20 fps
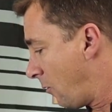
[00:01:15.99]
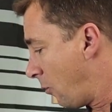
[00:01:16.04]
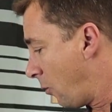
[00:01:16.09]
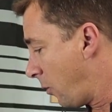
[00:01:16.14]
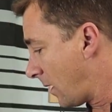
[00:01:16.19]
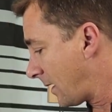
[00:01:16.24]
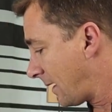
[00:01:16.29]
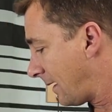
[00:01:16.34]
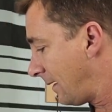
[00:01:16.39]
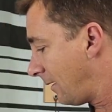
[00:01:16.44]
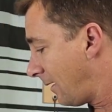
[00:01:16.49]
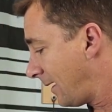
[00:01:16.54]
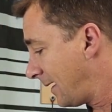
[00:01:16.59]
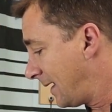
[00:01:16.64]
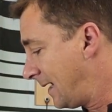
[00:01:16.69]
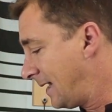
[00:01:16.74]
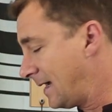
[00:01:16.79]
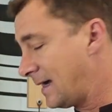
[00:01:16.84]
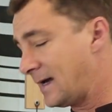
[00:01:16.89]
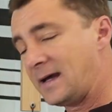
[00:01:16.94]
What I
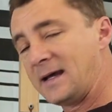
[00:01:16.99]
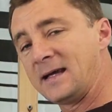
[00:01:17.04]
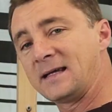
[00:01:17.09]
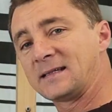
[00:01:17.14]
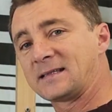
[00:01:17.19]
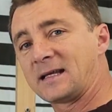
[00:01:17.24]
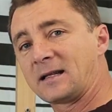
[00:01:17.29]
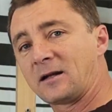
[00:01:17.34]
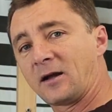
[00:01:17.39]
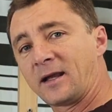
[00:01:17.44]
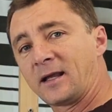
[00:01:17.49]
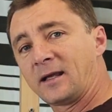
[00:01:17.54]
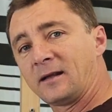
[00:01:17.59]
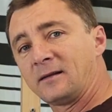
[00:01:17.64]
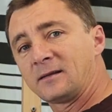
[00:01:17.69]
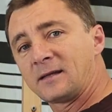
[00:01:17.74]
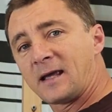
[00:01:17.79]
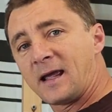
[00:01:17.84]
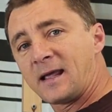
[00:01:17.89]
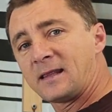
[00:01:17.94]
like here is that I
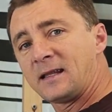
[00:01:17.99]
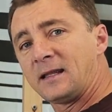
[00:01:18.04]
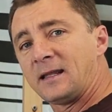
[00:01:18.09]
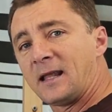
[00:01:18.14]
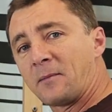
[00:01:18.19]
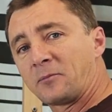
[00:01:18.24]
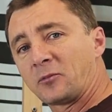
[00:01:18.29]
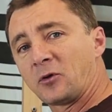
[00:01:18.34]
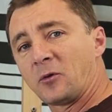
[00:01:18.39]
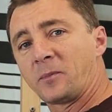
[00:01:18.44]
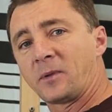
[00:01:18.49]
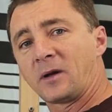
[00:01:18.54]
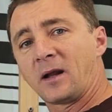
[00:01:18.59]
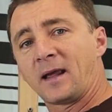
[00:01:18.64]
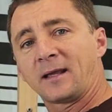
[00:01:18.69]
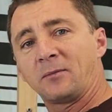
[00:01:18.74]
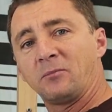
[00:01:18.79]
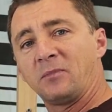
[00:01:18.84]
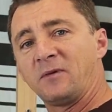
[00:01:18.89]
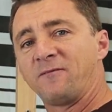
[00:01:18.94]
can take the laptop and
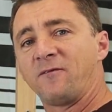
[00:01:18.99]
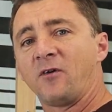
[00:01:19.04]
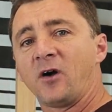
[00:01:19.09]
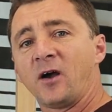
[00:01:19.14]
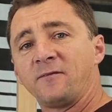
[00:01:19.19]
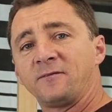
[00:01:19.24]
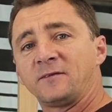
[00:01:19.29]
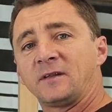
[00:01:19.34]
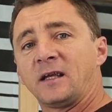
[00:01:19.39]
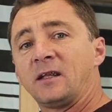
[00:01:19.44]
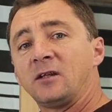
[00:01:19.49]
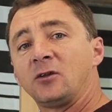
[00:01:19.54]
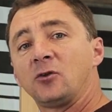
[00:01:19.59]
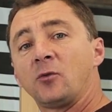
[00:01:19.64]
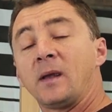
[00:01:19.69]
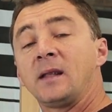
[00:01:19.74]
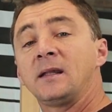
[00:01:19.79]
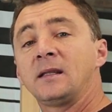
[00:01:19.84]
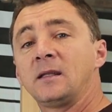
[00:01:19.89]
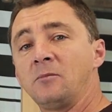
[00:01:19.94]
I can be 5, 10,
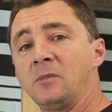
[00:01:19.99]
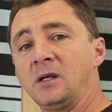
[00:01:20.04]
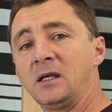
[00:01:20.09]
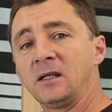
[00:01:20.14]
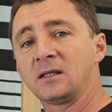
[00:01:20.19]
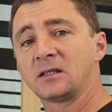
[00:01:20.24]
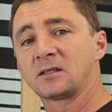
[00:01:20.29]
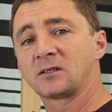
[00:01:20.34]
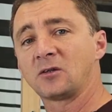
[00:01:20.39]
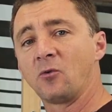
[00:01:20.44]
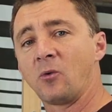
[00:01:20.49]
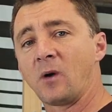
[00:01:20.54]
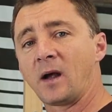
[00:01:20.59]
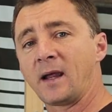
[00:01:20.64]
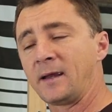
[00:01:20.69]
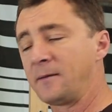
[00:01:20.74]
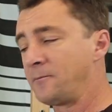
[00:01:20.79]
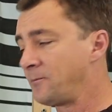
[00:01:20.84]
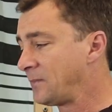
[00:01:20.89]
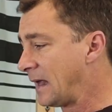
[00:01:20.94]
20 meters
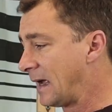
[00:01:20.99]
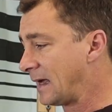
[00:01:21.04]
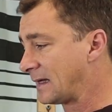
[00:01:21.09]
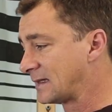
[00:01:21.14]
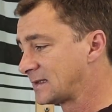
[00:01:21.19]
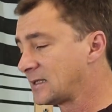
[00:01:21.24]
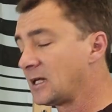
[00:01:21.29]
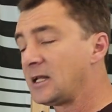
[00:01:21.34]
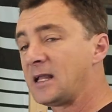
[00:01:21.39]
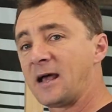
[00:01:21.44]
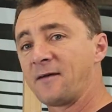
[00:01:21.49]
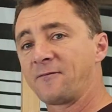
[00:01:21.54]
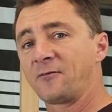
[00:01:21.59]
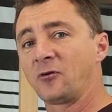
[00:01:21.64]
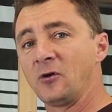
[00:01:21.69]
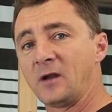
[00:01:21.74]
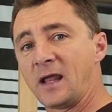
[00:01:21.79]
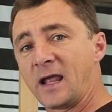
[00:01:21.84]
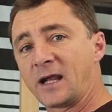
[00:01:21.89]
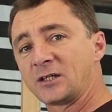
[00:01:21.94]
away and still have
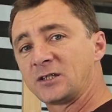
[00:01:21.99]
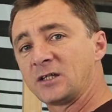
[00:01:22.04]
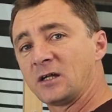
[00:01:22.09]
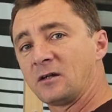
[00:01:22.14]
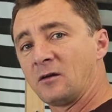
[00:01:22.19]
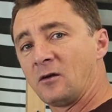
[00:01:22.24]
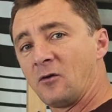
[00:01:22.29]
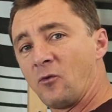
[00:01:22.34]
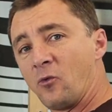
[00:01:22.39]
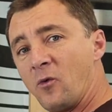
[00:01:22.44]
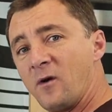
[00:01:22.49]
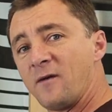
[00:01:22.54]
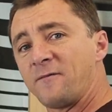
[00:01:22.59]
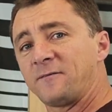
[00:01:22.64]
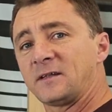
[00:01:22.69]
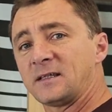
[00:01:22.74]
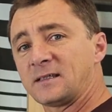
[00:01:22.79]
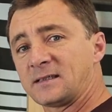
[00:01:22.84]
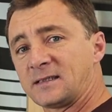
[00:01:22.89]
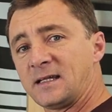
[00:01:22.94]
connection
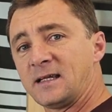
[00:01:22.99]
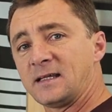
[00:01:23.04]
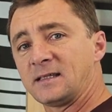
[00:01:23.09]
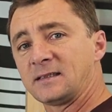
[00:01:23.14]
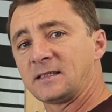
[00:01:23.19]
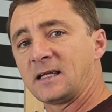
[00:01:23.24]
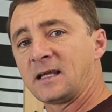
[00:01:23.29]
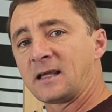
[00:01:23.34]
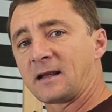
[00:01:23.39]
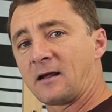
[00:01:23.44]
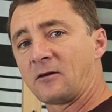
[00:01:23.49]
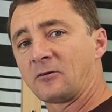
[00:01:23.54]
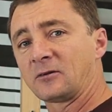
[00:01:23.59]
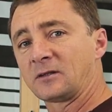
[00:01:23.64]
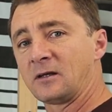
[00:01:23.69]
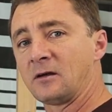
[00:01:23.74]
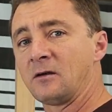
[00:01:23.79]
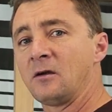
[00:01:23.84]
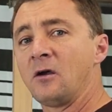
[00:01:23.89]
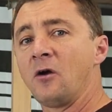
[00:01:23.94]
with the CNC
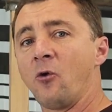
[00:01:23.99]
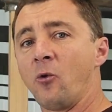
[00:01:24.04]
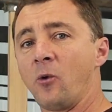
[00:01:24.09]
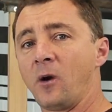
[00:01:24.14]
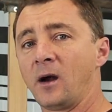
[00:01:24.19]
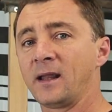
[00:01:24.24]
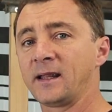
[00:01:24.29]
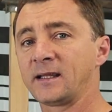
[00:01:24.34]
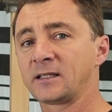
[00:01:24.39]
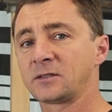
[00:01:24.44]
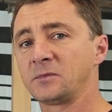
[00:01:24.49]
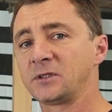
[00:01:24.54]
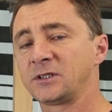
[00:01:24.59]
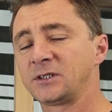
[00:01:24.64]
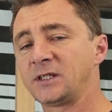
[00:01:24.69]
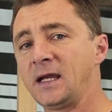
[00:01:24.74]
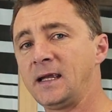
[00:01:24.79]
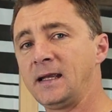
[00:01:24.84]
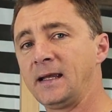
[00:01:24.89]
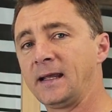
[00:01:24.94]
router while it's
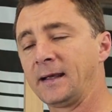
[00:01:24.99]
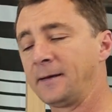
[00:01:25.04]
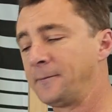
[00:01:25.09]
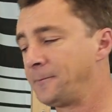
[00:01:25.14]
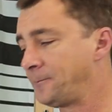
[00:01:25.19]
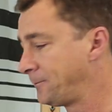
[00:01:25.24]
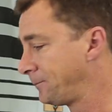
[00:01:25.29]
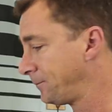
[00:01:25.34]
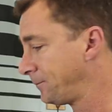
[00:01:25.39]
machining.